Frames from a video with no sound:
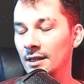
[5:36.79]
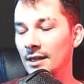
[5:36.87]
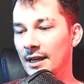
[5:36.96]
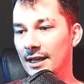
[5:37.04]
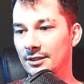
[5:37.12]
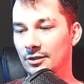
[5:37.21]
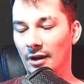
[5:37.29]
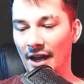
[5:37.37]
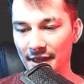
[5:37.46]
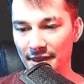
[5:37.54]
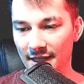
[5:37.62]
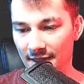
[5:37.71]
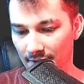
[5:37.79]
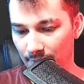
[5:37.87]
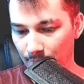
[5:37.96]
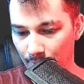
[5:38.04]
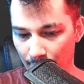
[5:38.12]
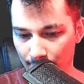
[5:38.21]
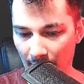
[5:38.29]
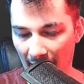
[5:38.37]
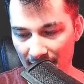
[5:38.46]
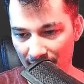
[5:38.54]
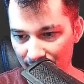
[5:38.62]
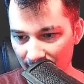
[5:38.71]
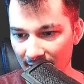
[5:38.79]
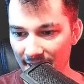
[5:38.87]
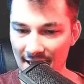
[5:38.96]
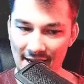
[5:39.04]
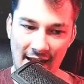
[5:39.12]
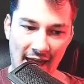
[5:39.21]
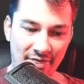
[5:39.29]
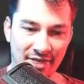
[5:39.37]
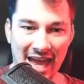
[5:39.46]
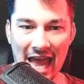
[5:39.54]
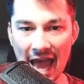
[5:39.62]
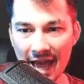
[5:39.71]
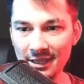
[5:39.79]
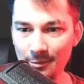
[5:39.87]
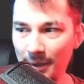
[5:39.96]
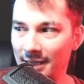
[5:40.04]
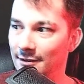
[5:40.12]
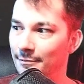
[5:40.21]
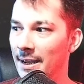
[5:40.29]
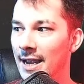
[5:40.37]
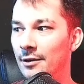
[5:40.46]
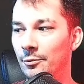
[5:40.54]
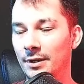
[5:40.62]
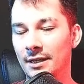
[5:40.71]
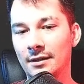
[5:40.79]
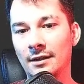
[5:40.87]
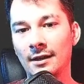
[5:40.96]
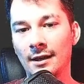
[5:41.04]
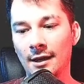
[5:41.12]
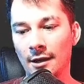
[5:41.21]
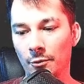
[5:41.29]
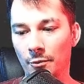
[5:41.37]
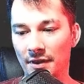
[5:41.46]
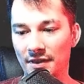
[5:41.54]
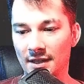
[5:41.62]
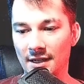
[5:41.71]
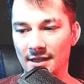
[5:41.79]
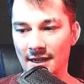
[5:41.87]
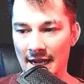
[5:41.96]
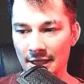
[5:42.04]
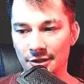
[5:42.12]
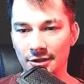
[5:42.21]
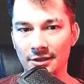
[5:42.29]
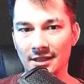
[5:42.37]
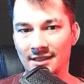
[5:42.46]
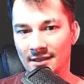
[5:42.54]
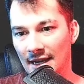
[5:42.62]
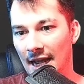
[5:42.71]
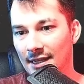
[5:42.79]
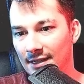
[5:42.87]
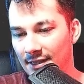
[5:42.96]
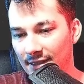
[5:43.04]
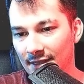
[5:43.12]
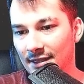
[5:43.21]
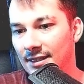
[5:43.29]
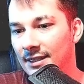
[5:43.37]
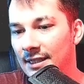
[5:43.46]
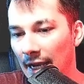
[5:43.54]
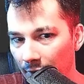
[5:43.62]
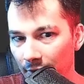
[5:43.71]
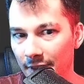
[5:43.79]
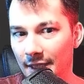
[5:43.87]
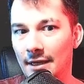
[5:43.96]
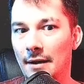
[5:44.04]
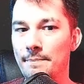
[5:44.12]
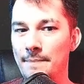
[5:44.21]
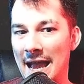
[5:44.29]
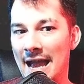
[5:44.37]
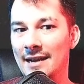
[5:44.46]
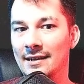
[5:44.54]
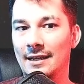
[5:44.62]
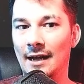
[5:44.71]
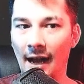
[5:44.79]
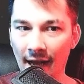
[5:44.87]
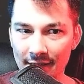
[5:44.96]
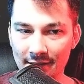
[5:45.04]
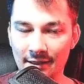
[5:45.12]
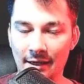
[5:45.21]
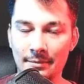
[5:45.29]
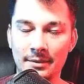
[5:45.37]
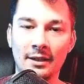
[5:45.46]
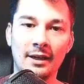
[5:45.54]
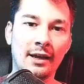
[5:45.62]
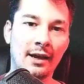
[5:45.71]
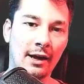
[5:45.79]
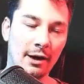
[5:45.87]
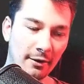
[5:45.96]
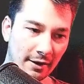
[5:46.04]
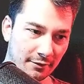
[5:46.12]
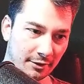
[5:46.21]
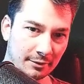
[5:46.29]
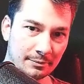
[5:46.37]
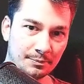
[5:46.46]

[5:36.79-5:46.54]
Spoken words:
And so I think the aspects of pay to win within nature is not necessarily a bad concept. However,